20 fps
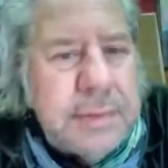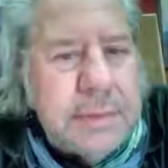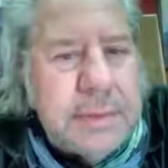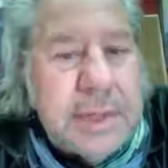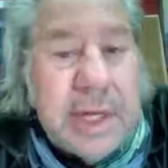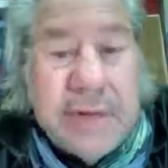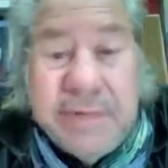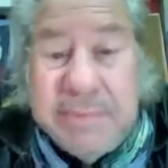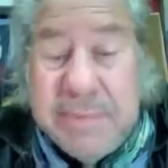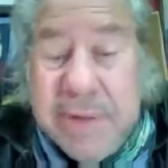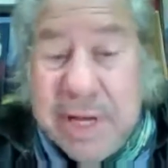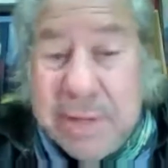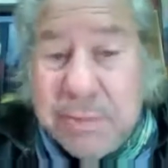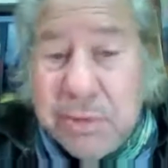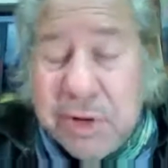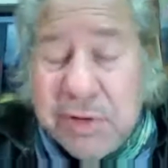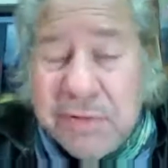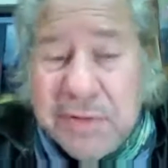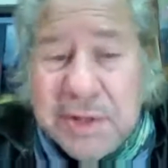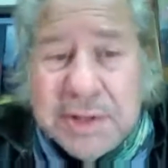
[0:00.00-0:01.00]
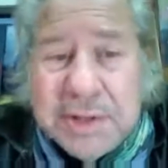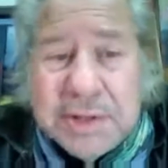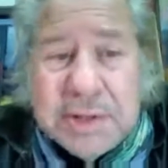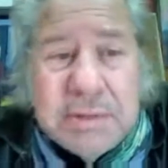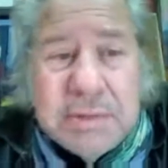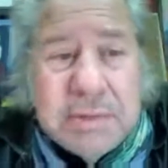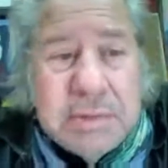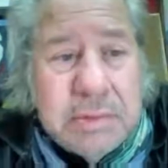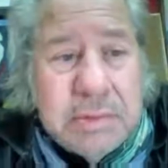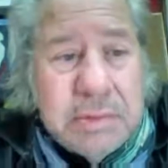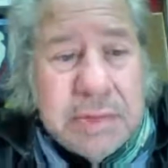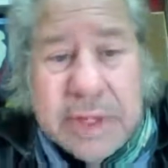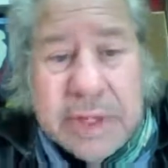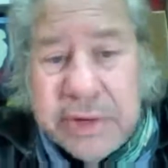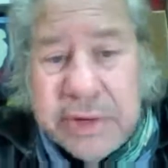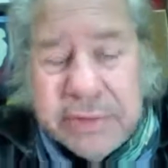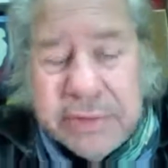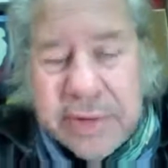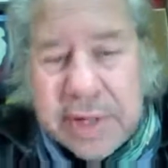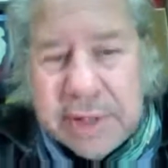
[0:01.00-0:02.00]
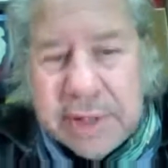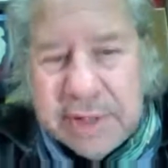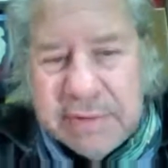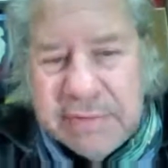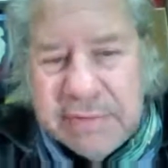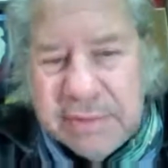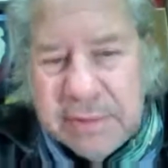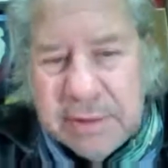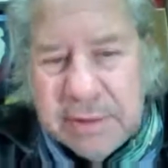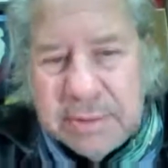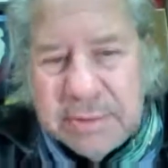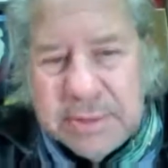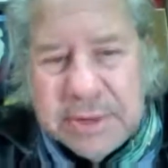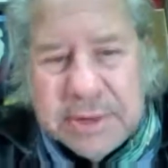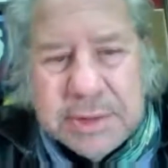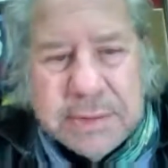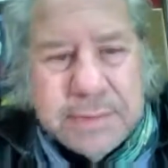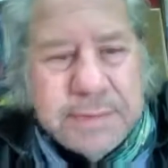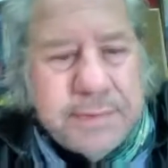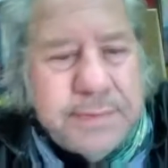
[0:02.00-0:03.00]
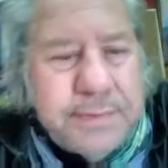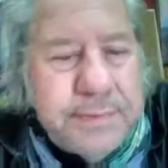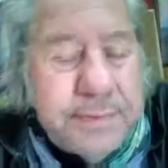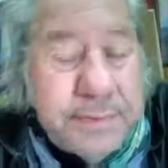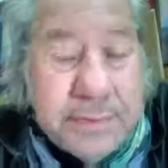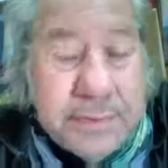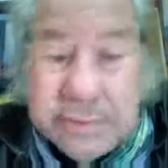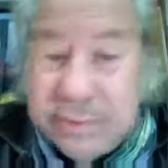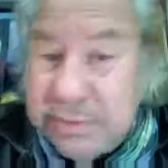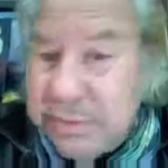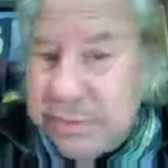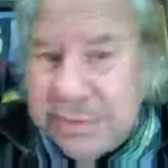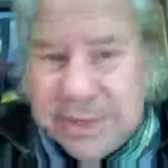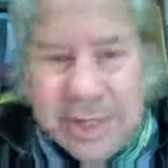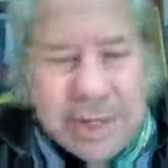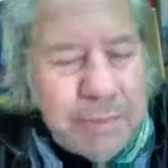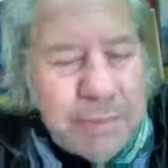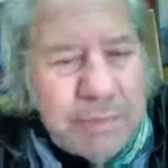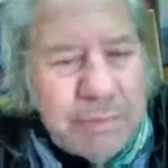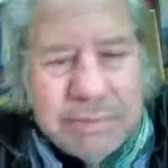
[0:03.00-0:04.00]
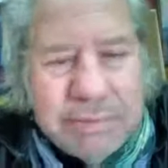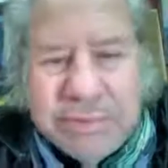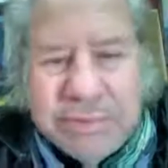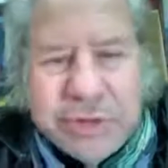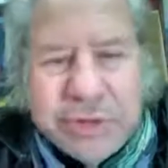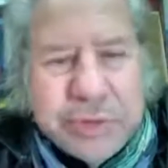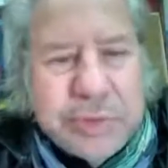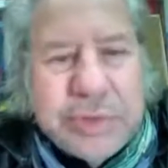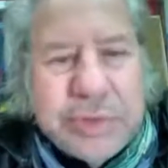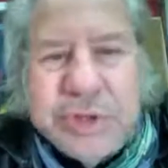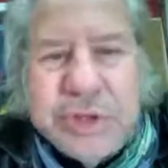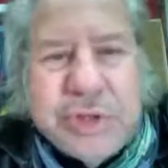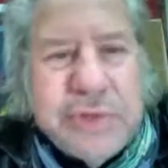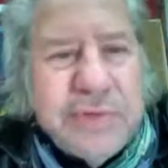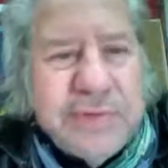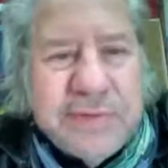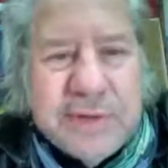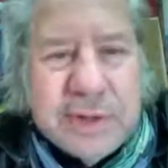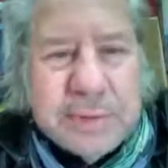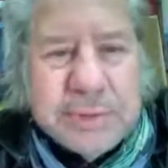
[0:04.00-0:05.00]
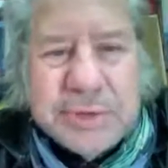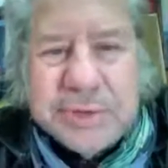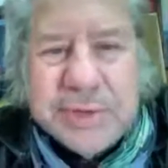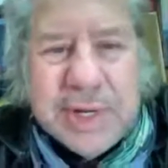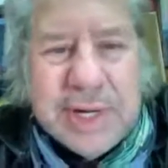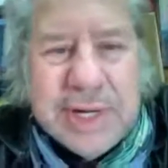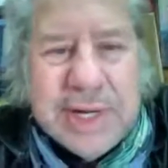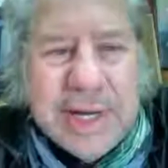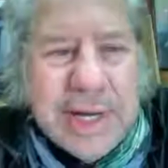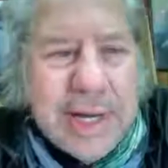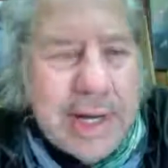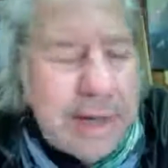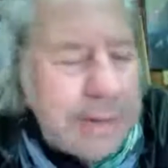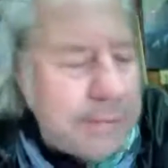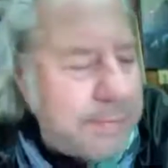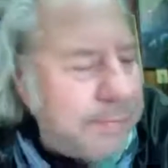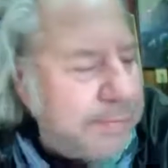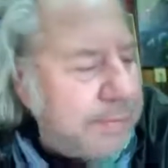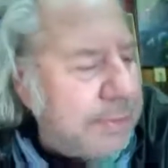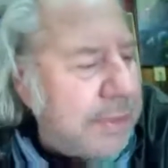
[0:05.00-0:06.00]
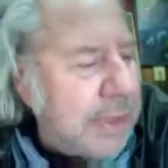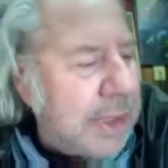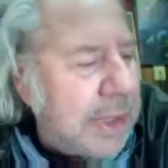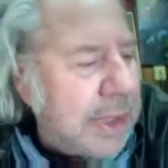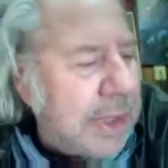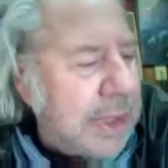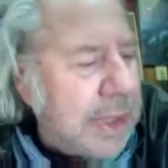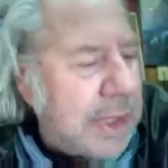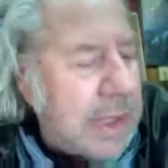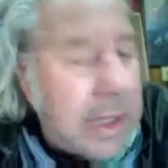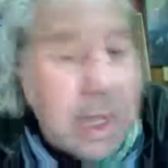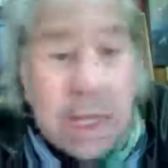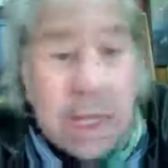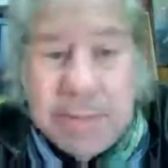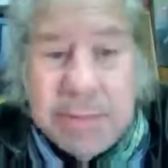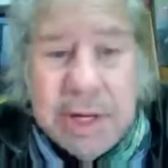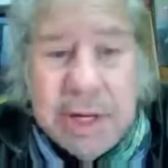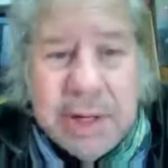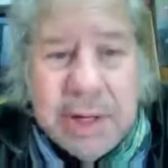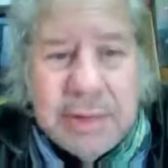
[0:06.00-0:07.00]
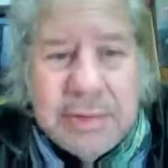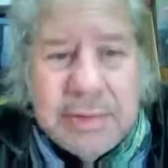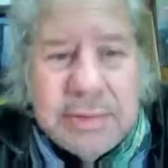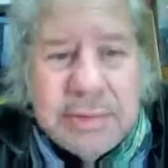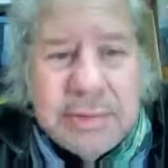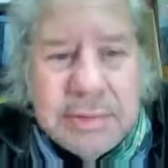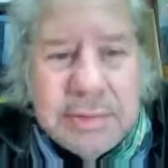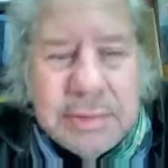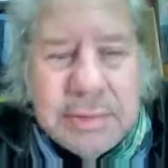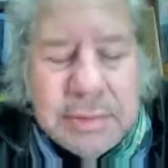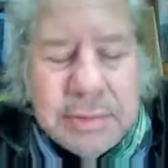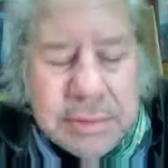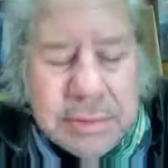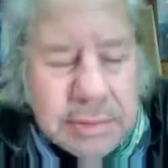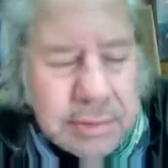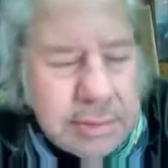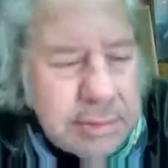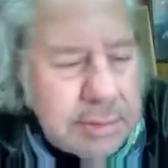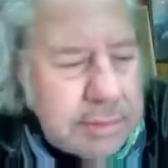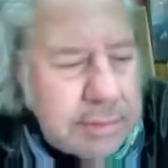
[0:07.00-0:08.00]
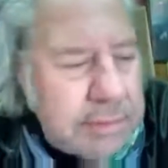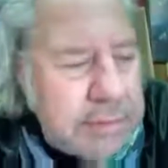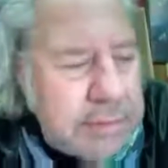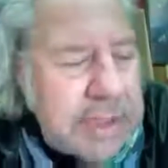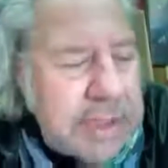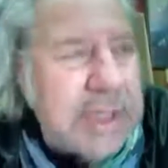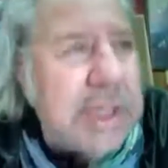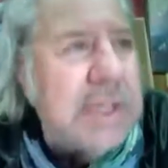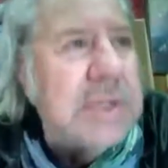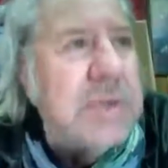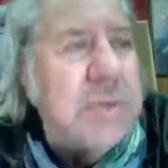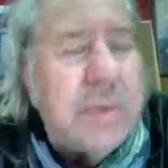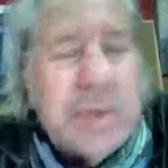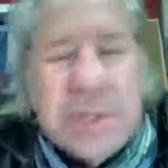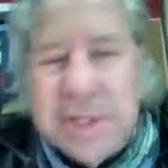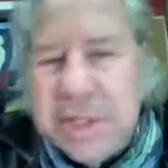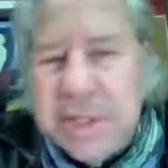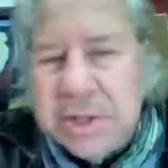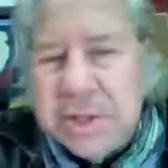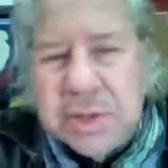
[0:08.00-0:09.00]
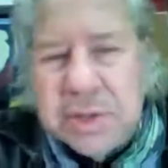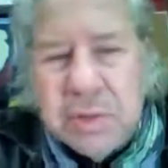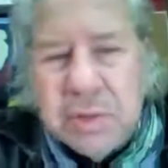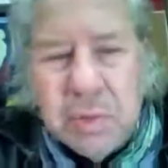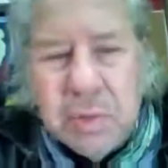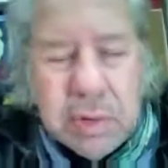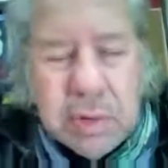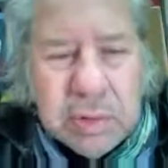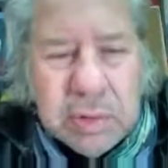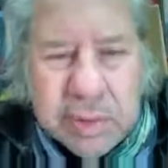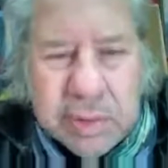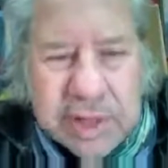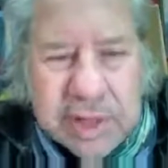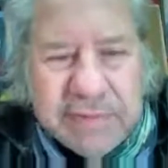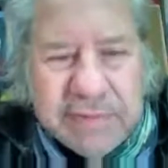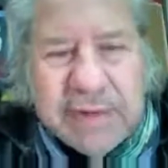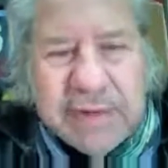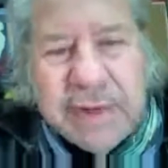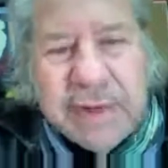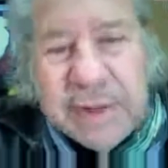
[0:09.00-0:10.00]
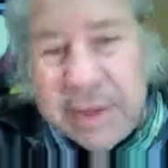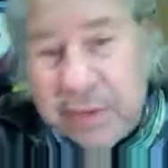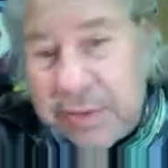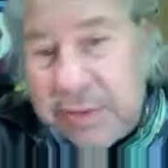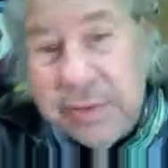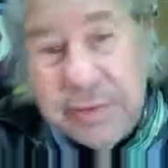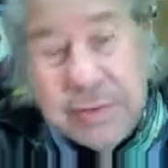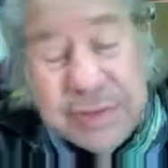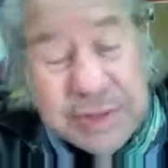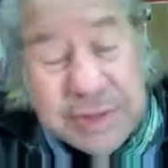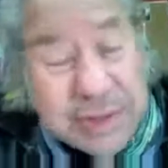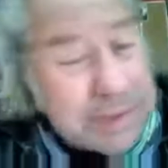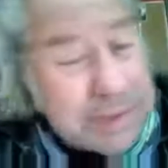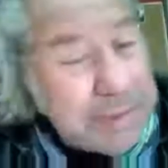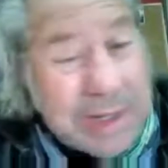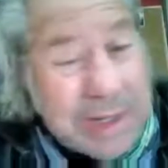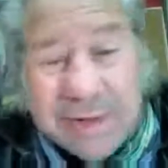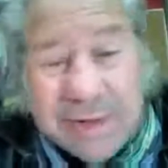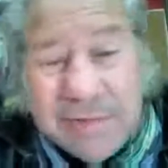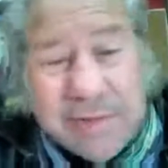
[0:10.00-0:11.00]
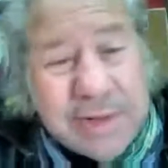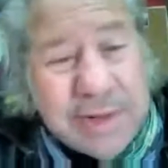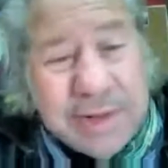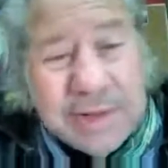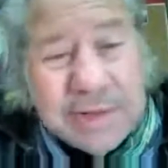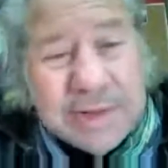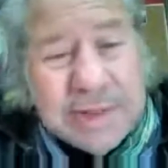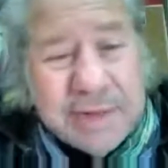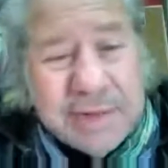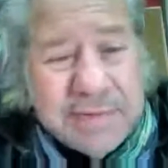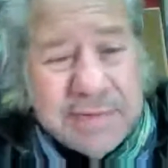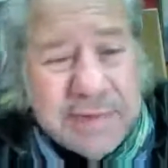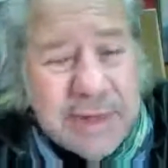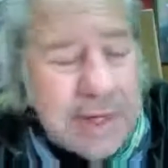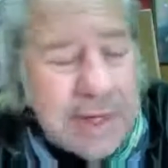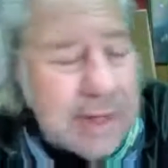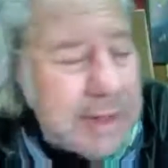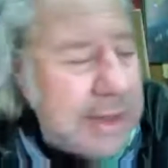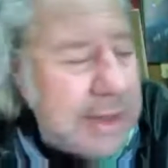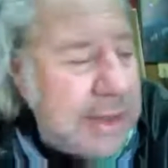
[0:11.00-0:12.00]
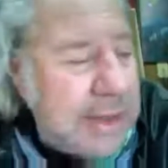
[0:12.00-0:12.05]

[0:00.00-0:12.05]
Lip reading: I've made movies, written and directed films. I'm doing 2 films right now on my own because with the digital world we live in, you could do just about everything yourself now.